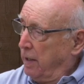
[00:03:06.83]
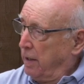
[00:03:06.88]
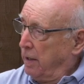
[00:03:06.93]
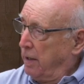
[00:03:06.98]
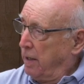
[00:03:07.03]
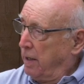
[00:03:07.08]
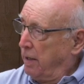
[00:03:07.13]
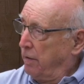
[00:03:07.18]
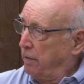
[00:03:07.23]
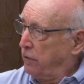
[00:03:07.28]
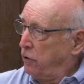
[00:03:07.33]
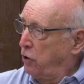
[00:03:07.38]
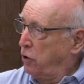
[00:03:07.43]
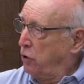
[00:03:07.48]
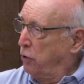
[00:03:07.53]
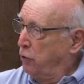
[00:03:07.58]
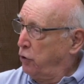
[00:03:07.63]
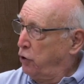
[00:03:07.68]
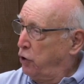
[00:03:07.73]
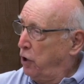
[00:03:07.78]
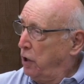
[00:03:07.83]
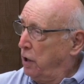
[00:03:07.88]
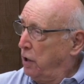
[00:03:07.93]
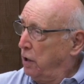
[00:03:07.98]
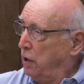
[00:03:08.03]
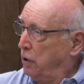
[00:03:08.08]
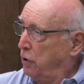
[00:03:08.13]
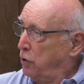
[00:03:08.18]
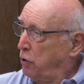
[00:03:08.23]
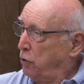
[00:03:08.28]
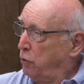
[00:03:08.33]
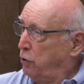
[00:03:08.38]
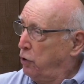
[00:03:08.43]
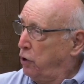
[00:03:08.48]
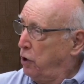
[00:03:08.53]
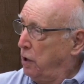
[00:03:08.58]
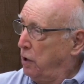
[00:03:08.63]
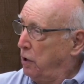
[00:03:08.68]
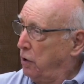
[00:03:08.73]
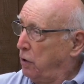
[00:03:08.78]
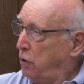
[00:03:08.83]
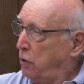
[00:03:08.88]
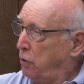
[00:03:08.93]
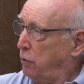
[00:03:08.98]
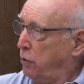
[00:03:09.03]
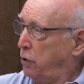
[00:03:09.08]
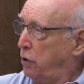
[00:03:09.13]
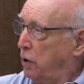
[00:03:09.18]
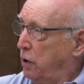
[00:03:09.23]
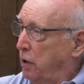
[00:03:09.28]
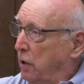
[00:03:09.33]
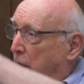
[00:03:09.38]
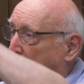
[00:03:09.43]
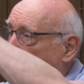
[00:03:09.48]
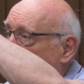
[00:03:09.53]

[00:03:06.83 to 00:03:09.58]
Yeah, touching, touching, touching.